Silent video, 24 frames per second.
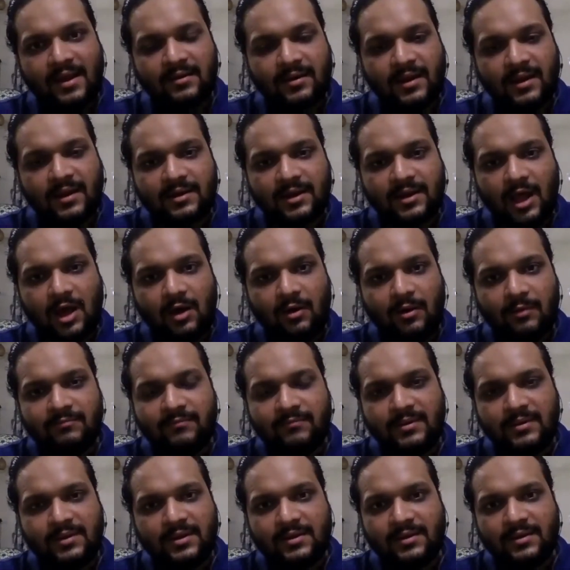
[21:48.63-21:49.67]
right now.
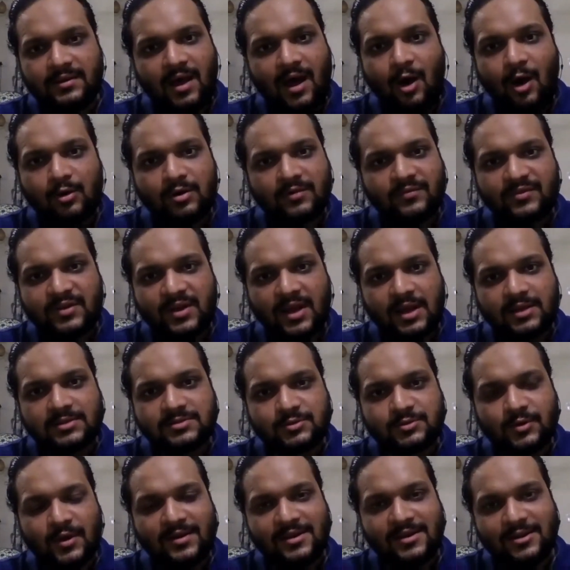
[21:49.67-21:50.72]
I've been out of touch,
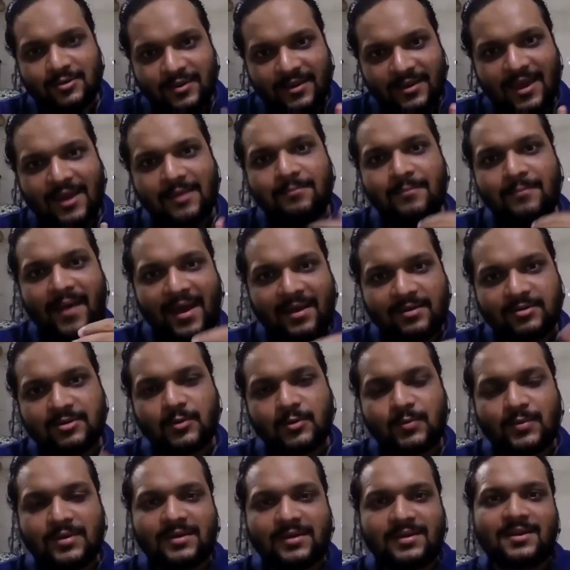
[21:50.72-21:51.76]
so I need to get back
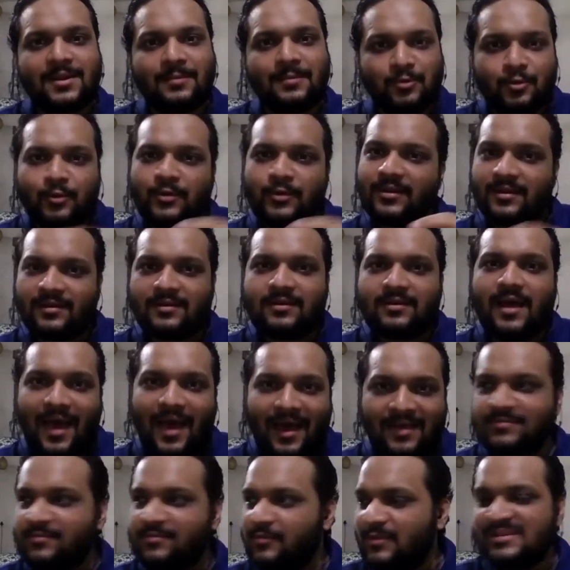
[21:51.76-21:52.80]
to it, and I'm doing it as
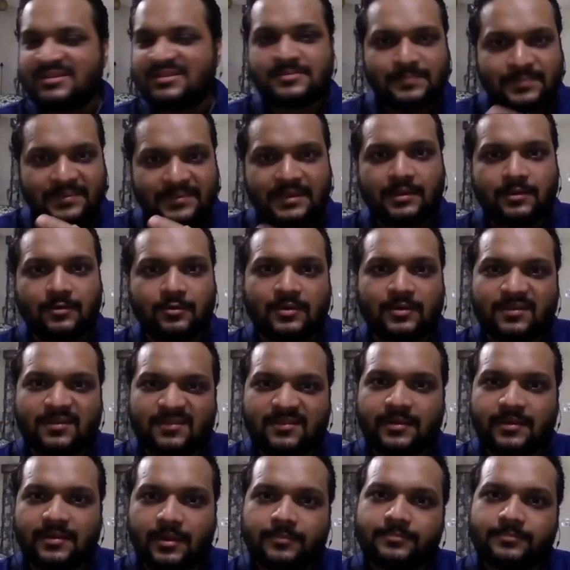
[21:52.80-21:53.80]
we speak. You can say.